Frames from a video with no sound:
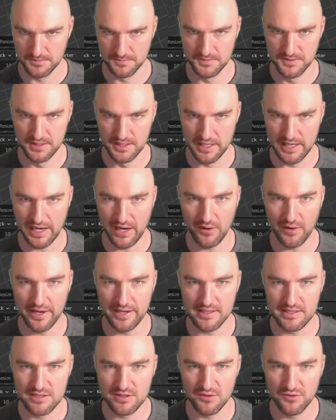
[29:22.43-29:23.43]
So now
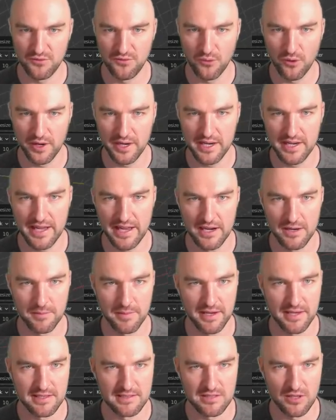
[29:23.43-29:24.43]
it's 40
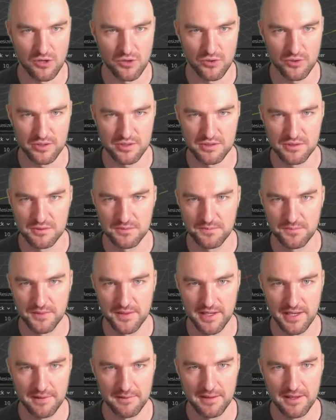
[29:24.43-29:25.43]
nanometers across.
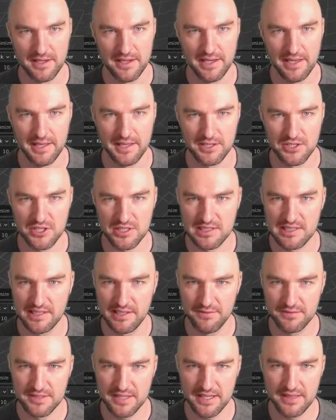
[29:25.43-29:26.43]
And it just
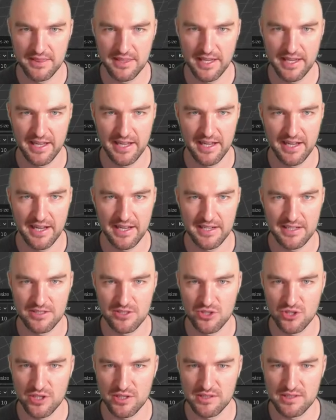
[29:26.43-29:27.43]
lives in there, and
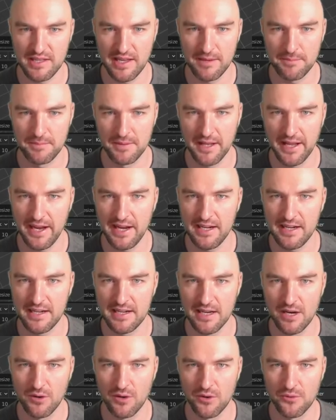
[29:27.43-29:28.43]
it's just a plane in
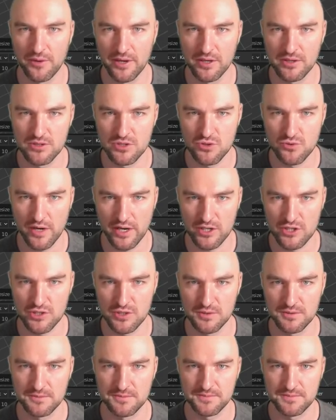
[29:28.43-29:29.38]
our reconstruction.